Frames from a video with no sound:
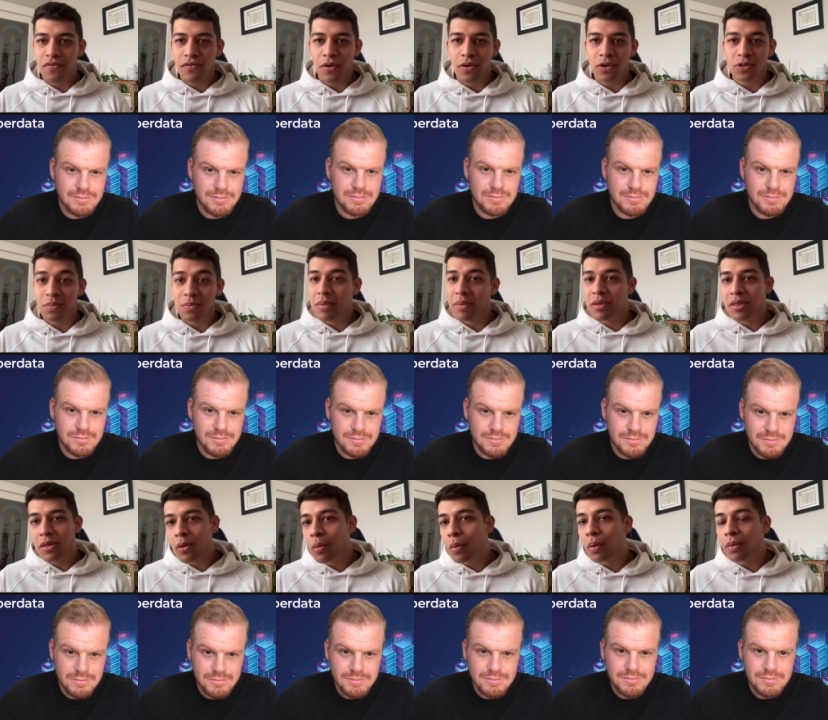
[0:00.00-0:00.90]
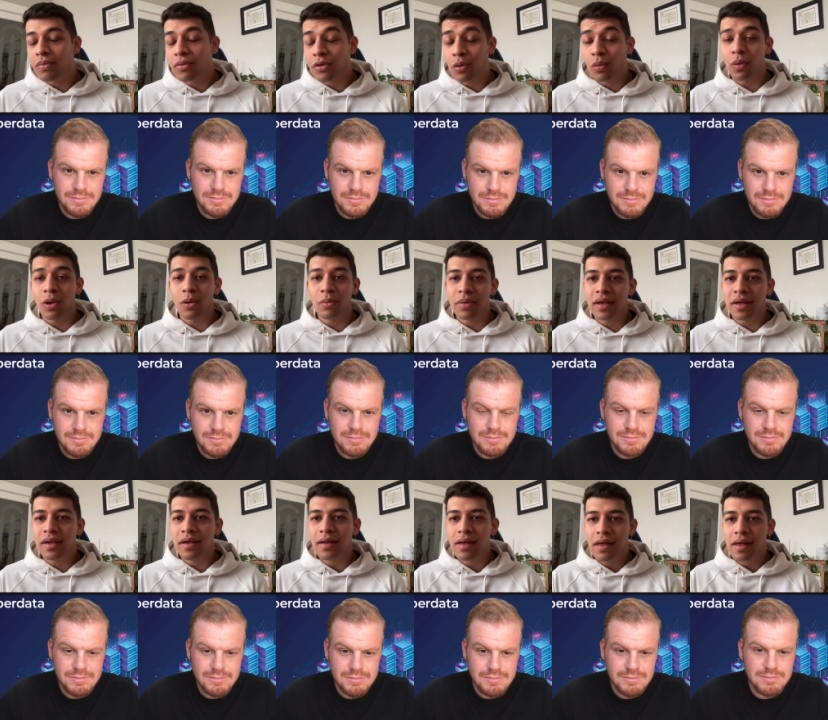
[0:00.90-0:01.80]
Speaker 1: folks, maybe there will
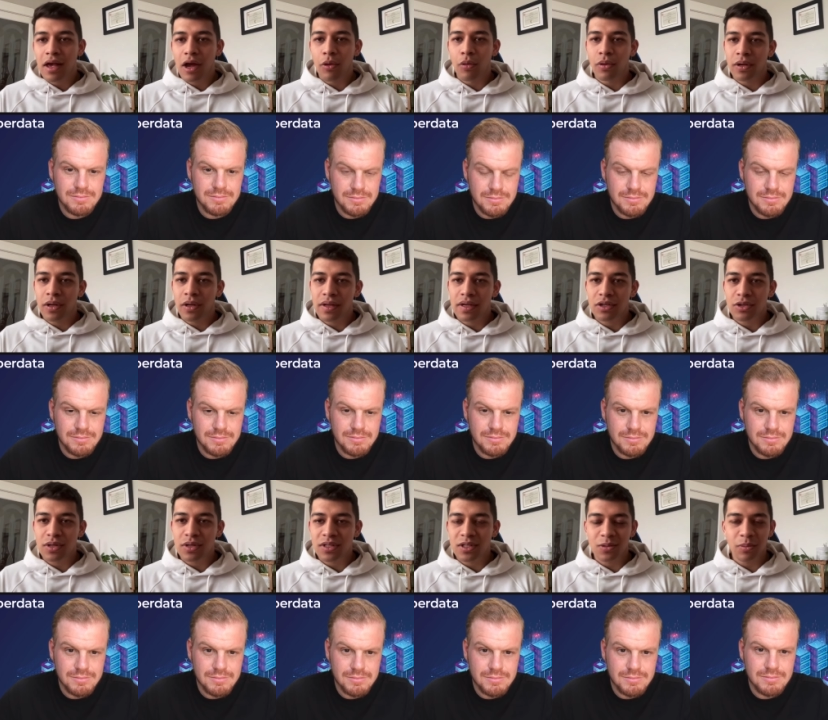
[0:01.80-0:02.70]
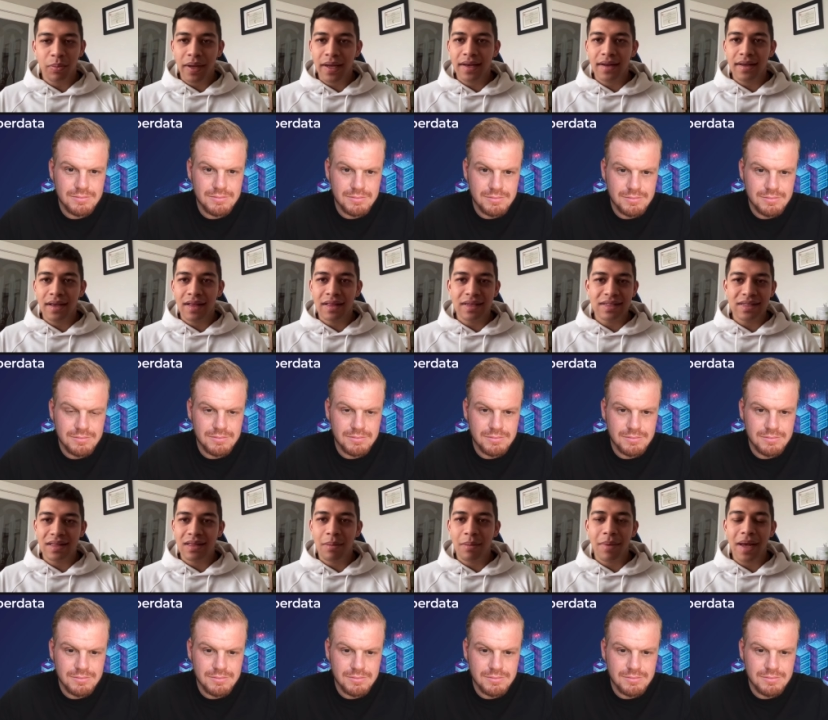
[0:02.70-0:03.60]
be a renewed interest, but at
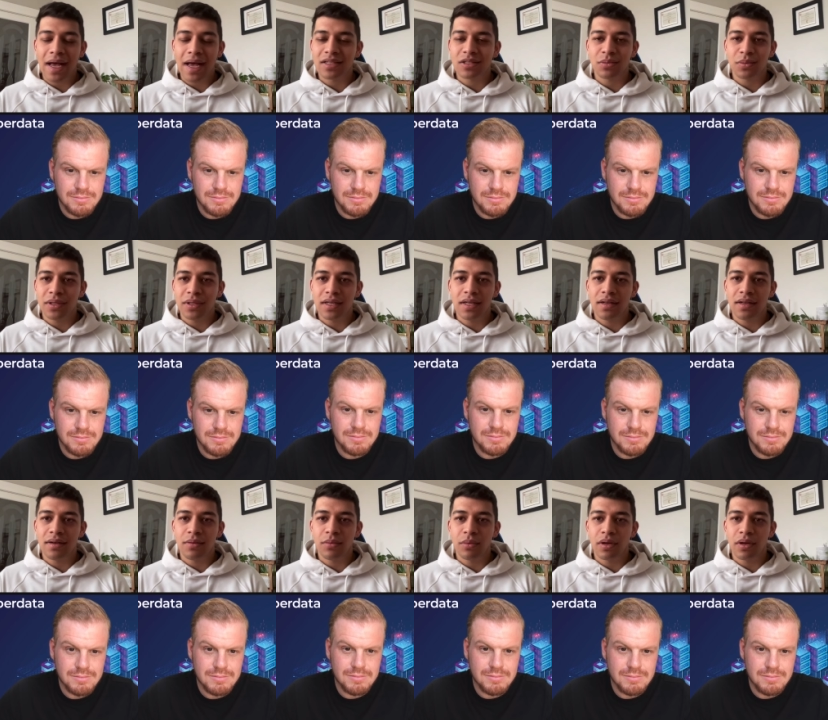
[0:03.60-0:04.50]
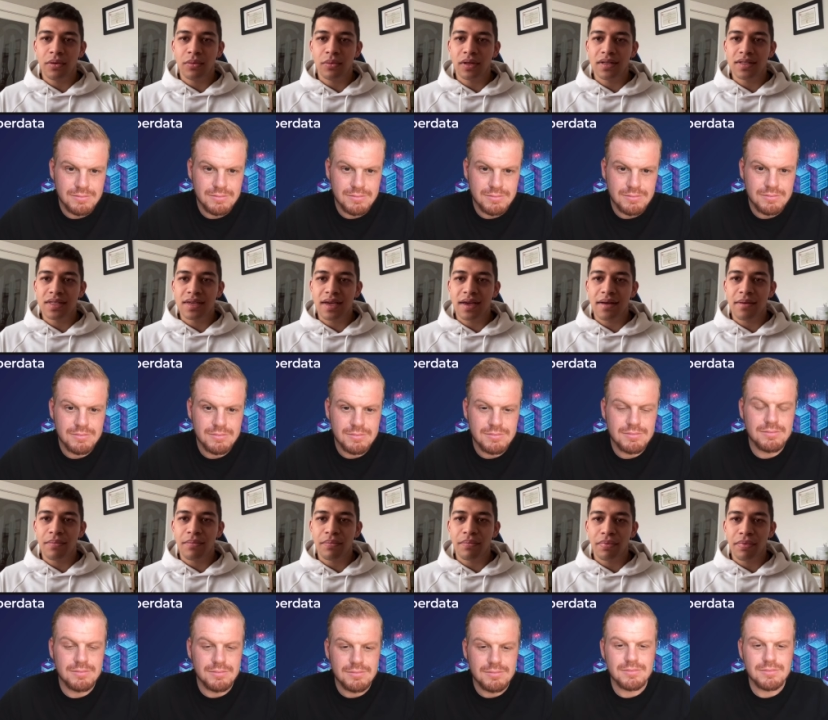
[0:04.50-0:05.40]
least in the past, we didn't really see it.
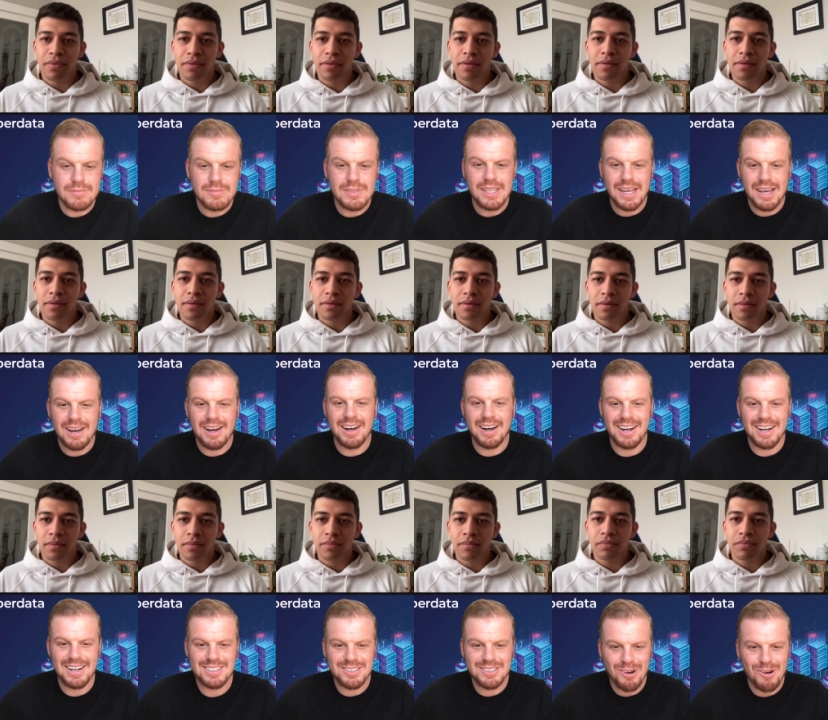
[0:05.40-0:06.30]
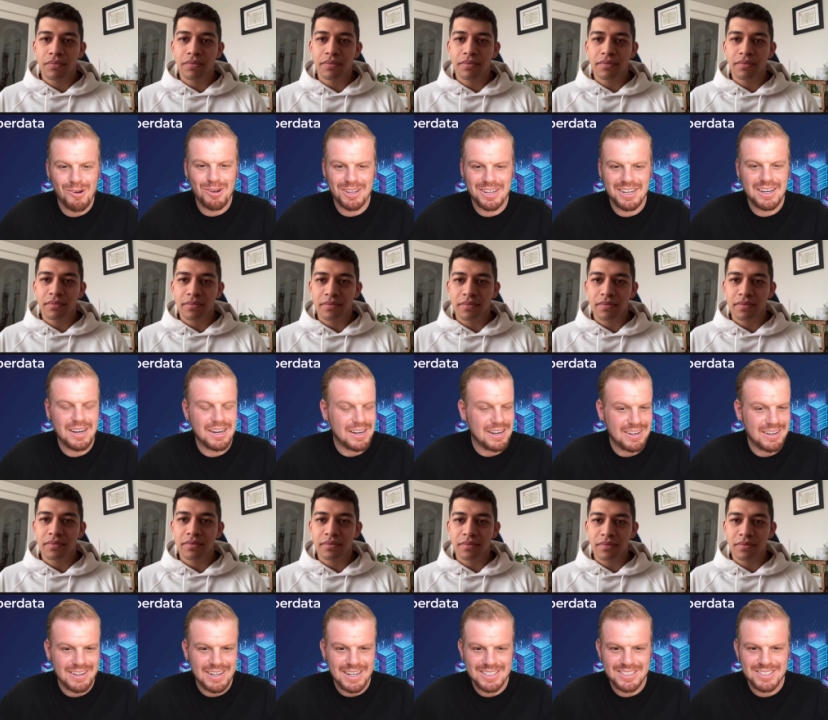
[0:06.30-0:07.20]
Speaker 2: Yeah, totally. And
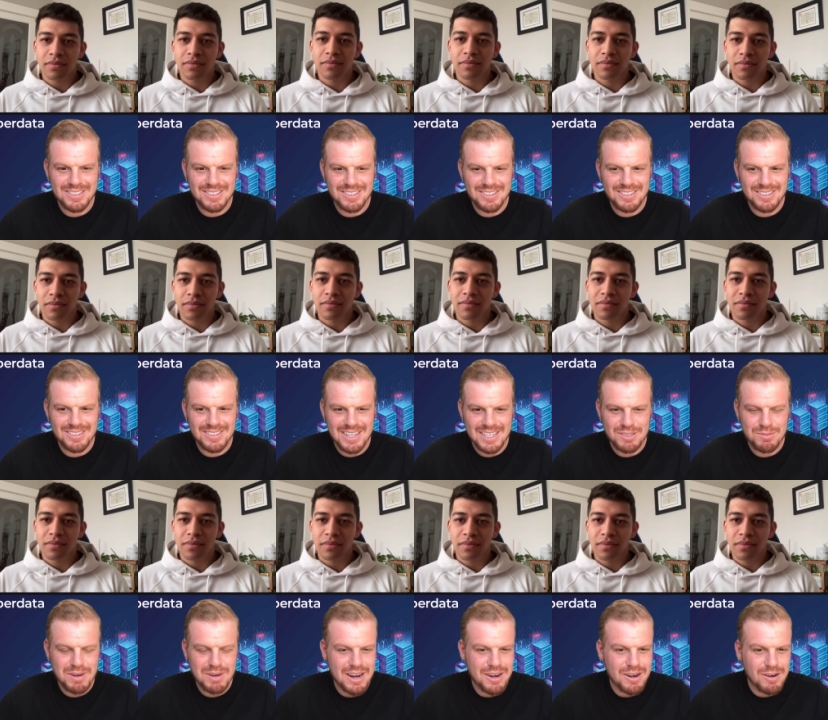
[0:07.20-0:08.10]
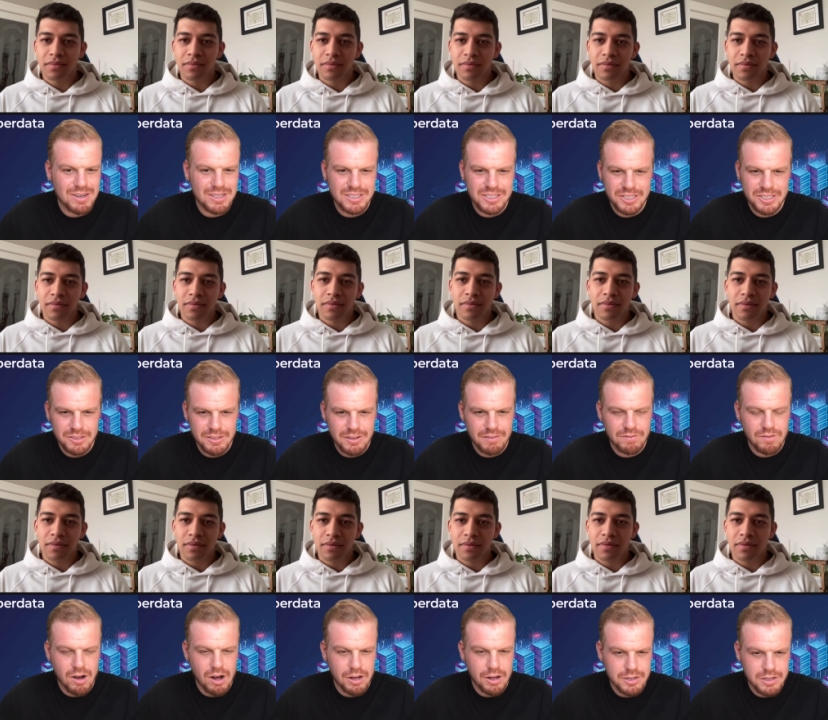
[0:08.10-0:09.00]
that's what I noticed too. The
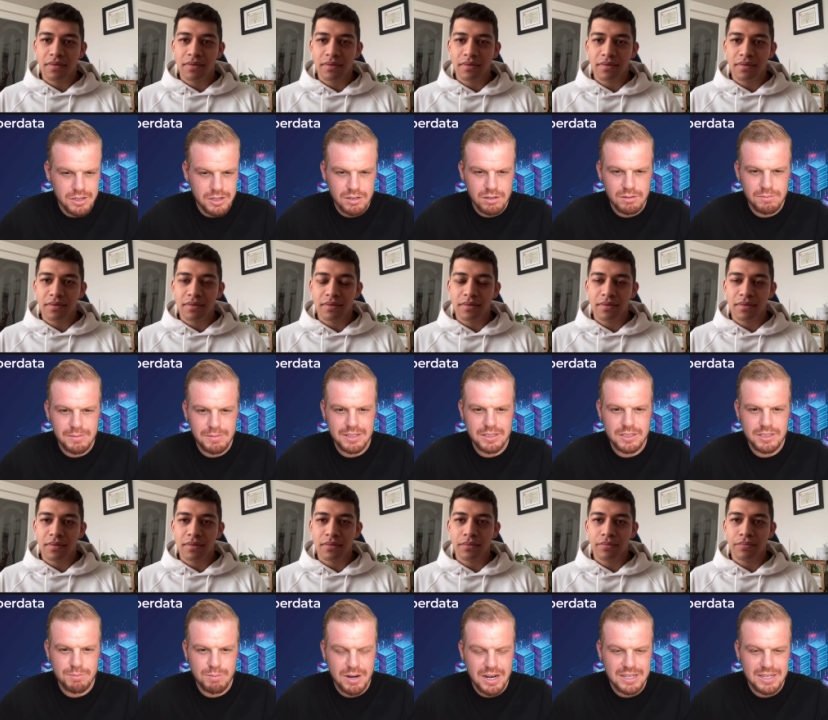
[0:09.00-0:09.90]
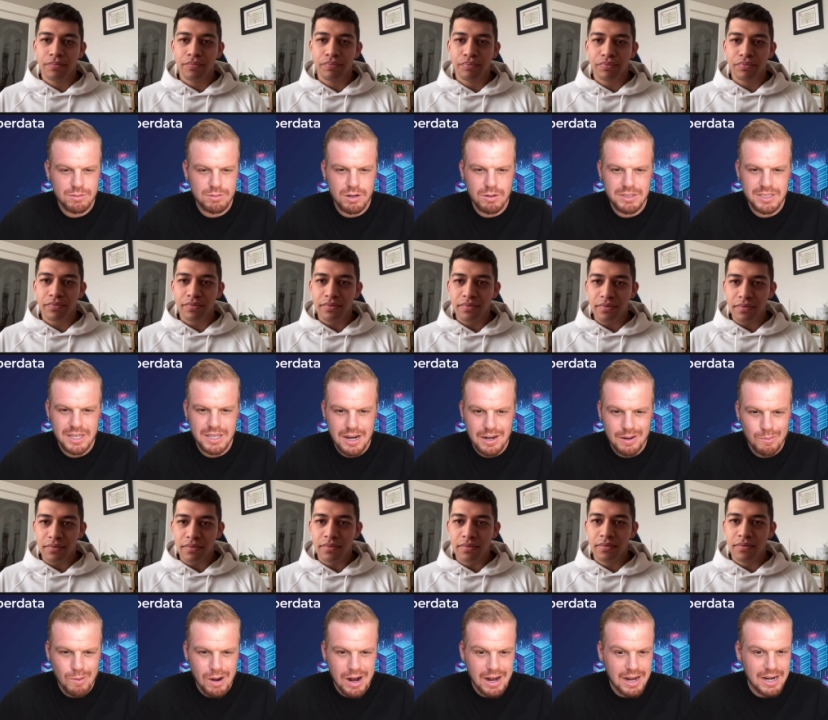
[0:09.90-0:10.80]
volume and the spreads were always kind of
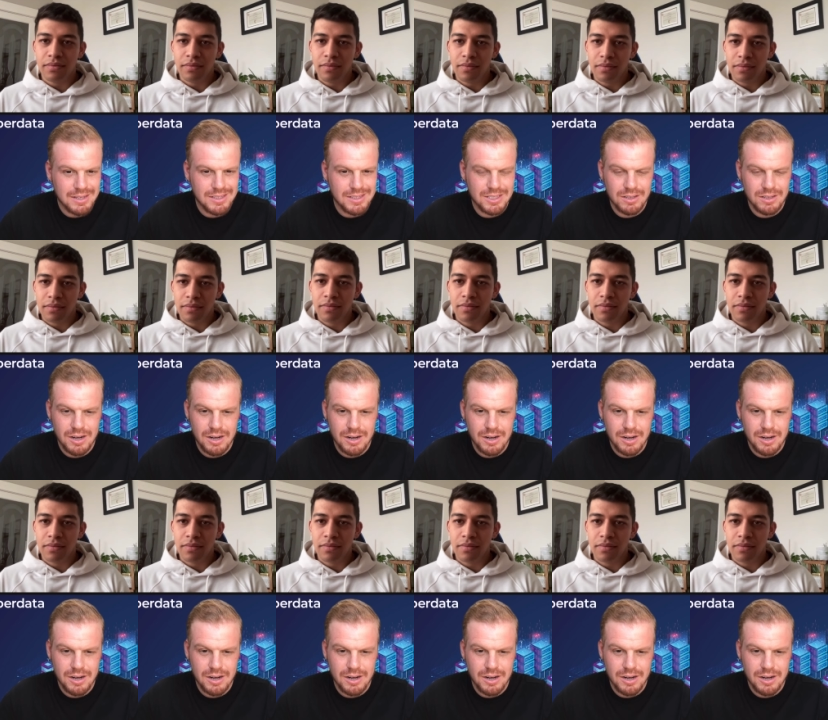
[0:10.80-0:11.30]
wide in Solana